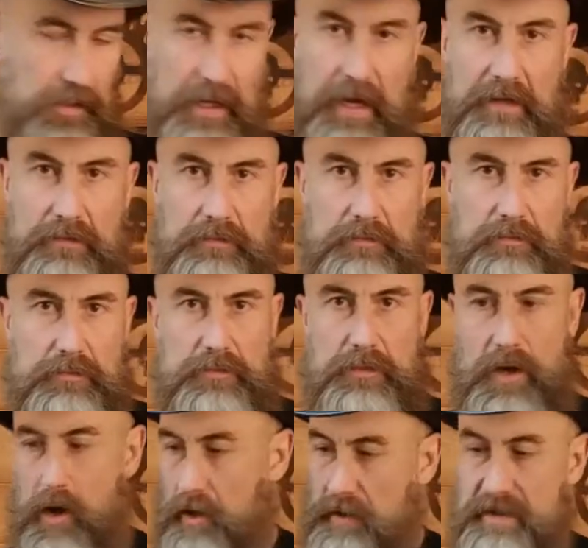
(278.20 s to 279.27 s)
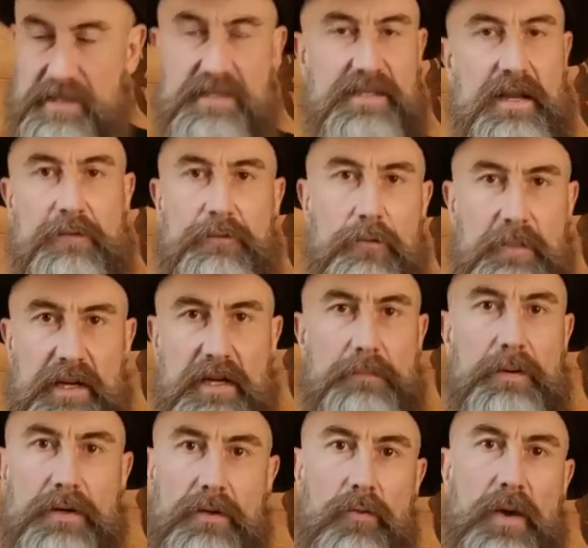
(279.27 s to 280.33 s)
Again, all of this stuff will be
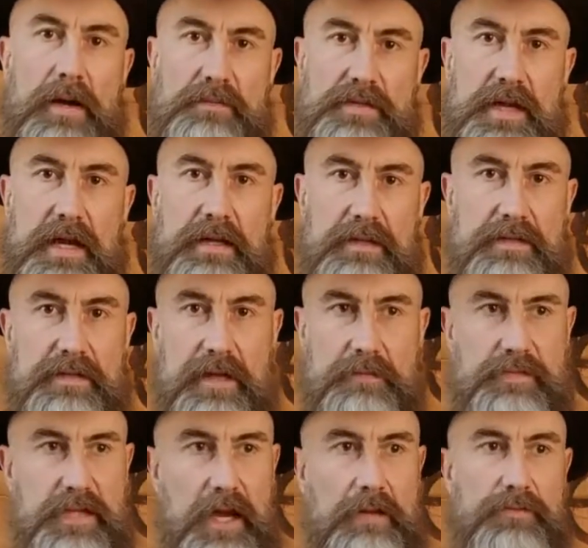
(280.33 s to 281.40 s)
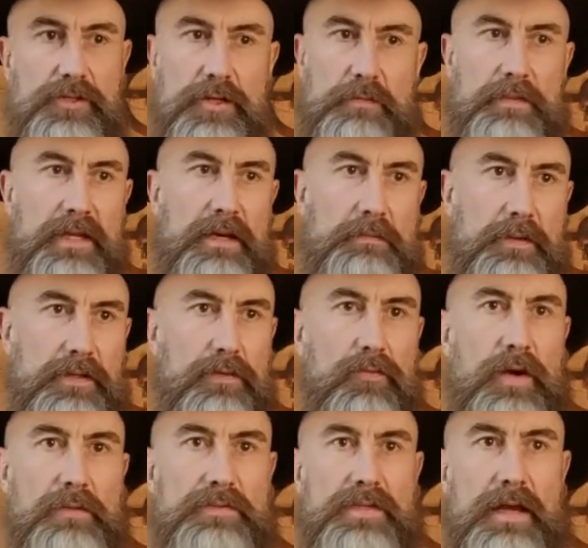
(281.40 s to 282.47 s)
up on the website at the same time. Should be up on the
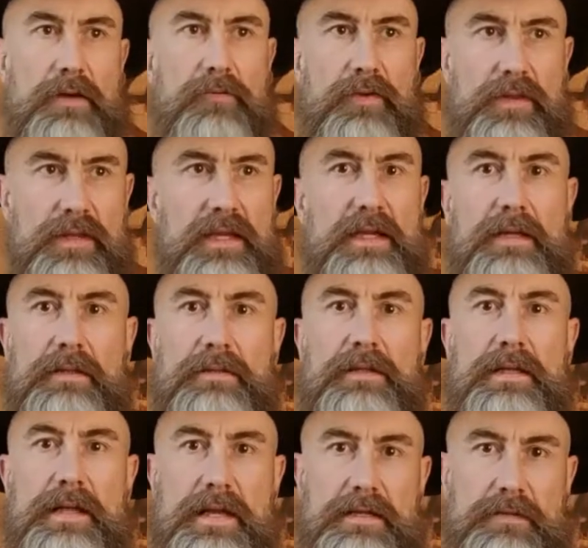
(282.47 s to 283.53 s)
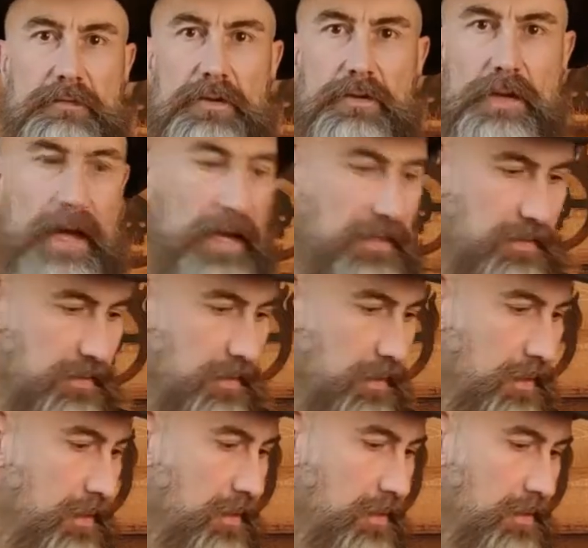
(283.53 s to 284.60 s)
website within the next few days.
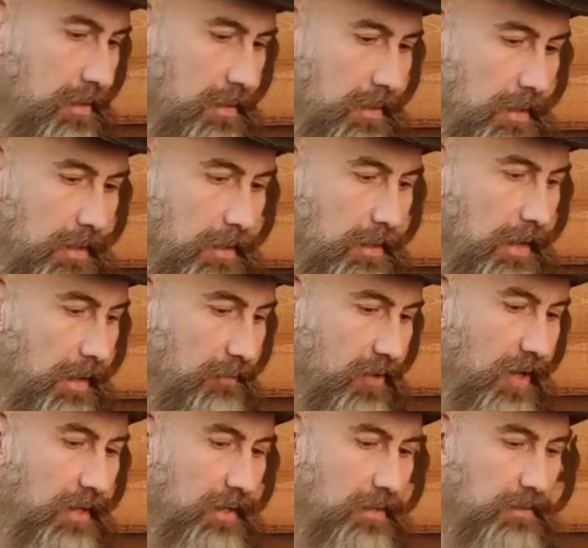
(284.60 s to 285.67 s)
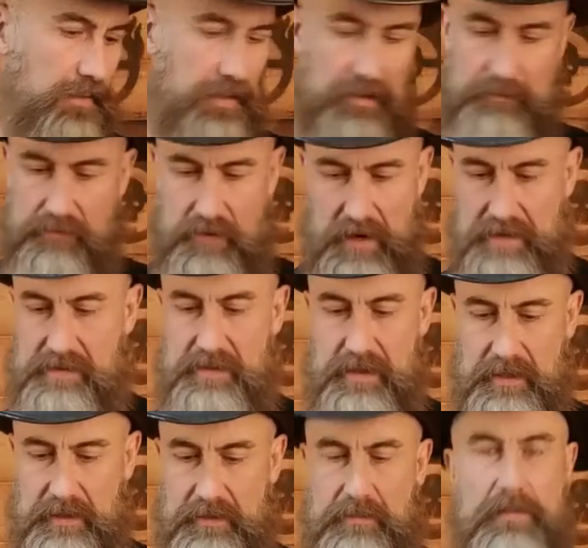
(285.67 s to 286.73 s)
I've got to get
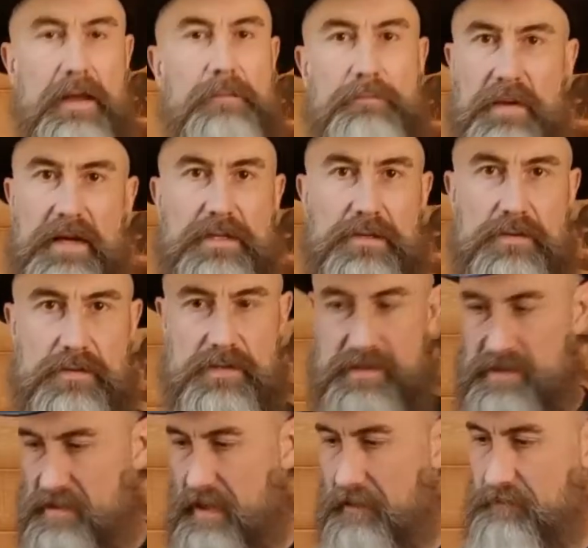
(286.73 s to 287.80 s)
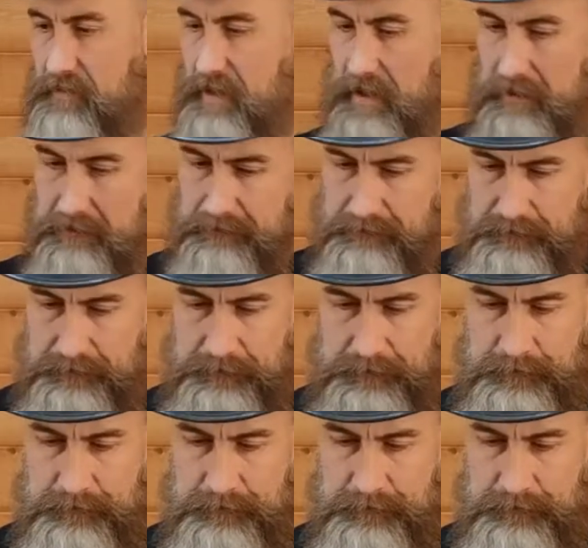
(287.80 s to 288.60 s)
pricing and pictures and stuff done.